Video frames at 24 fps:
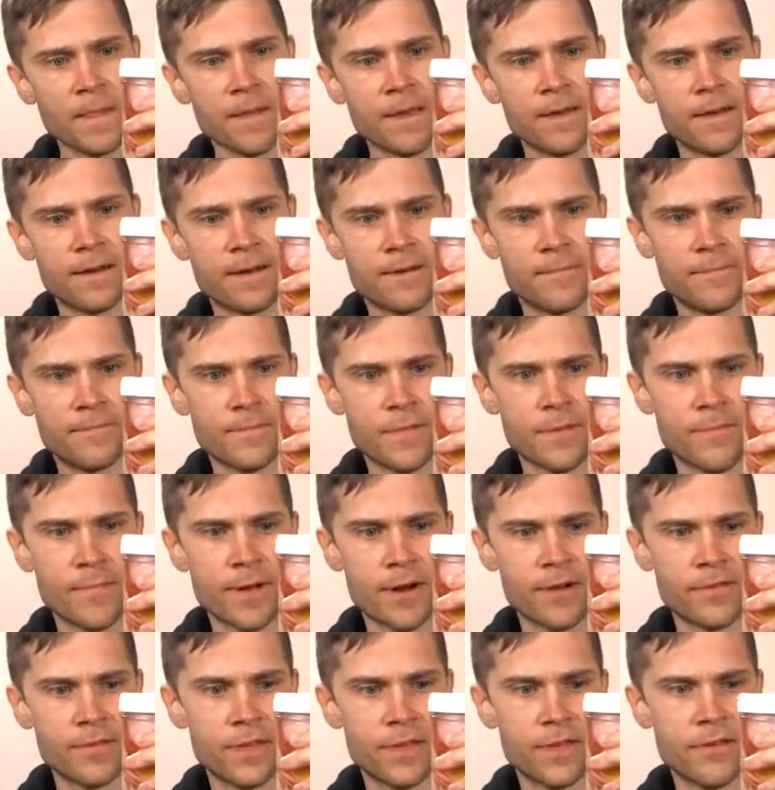
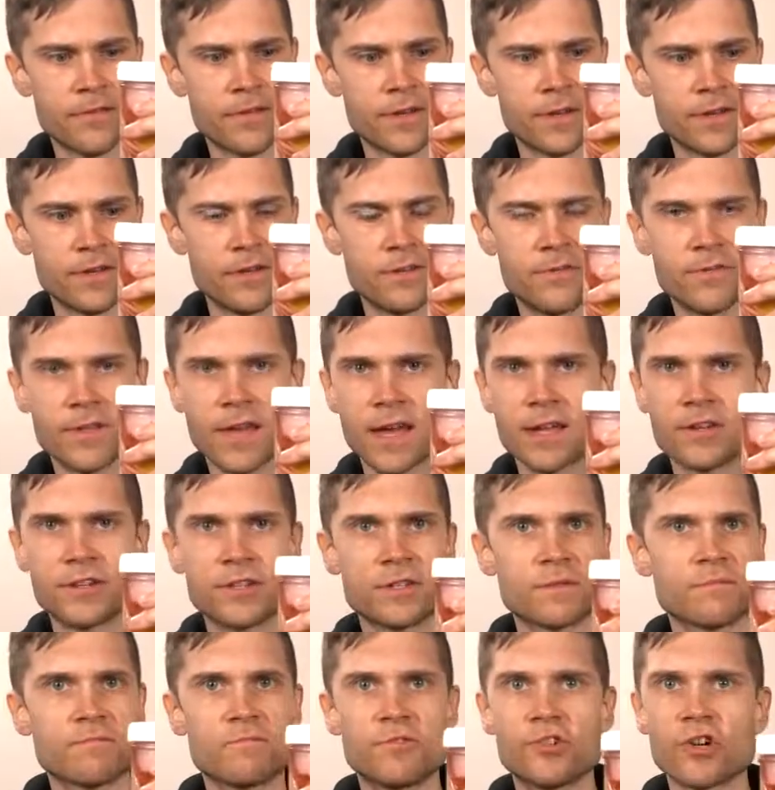Apparently, you can do that.
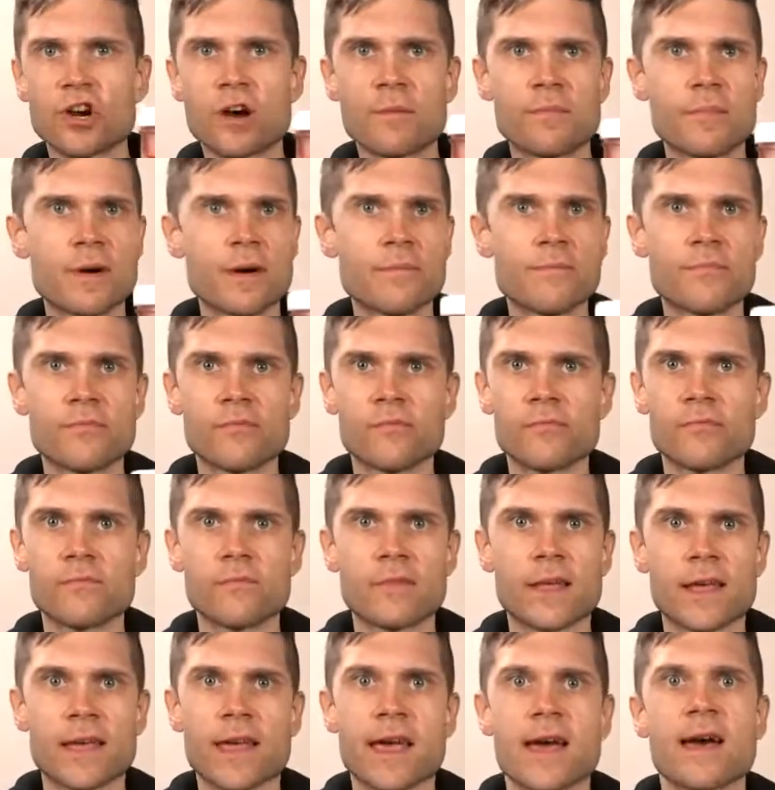Just chop up
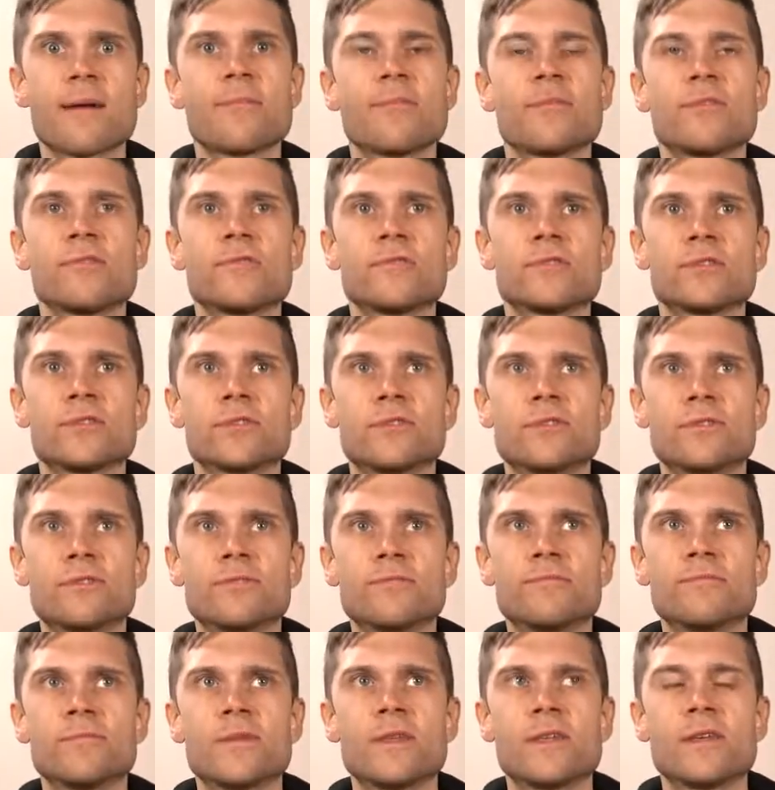like apples
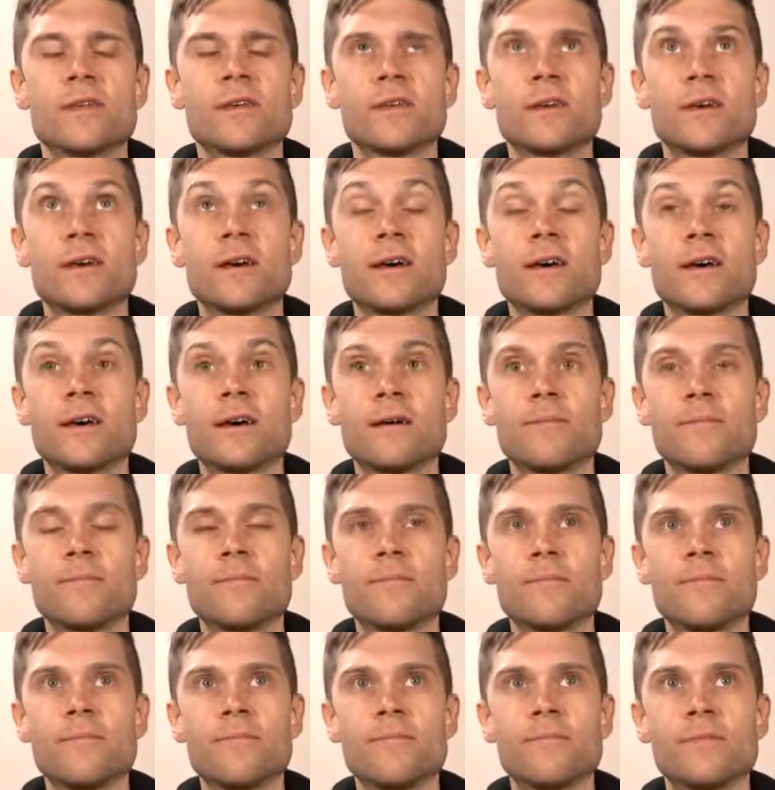or
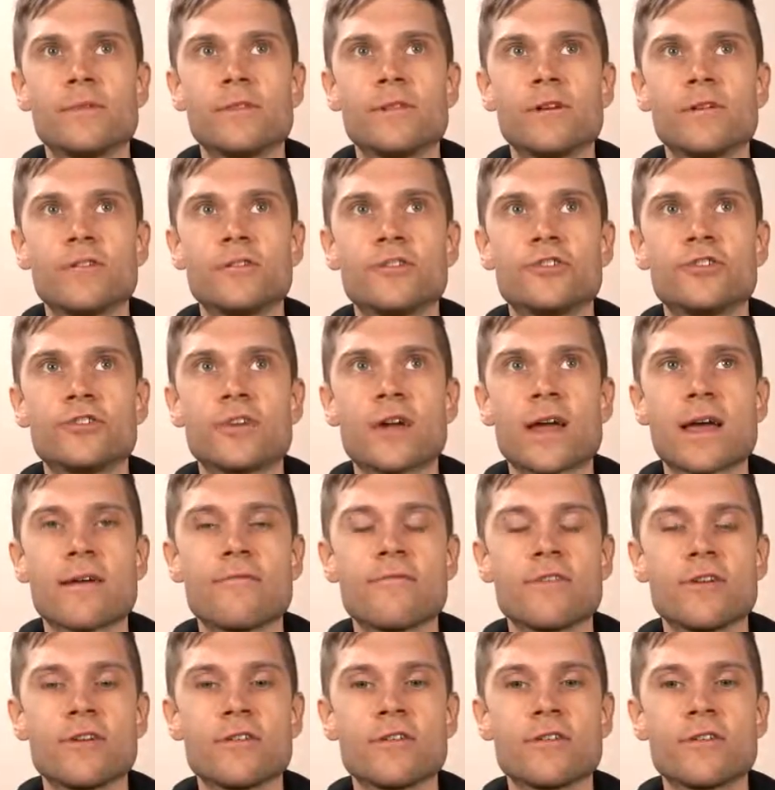larger,
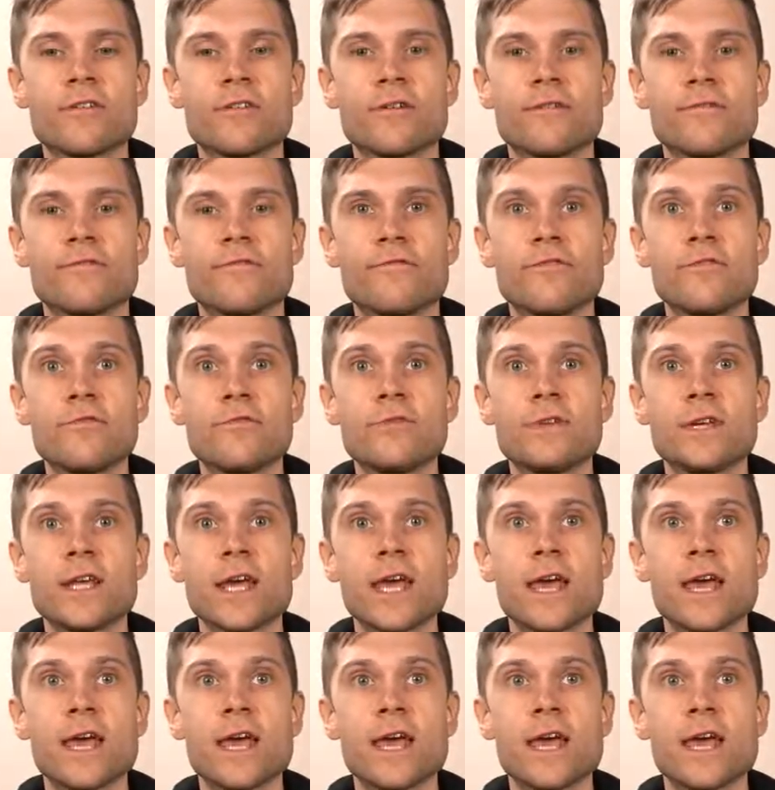heavier food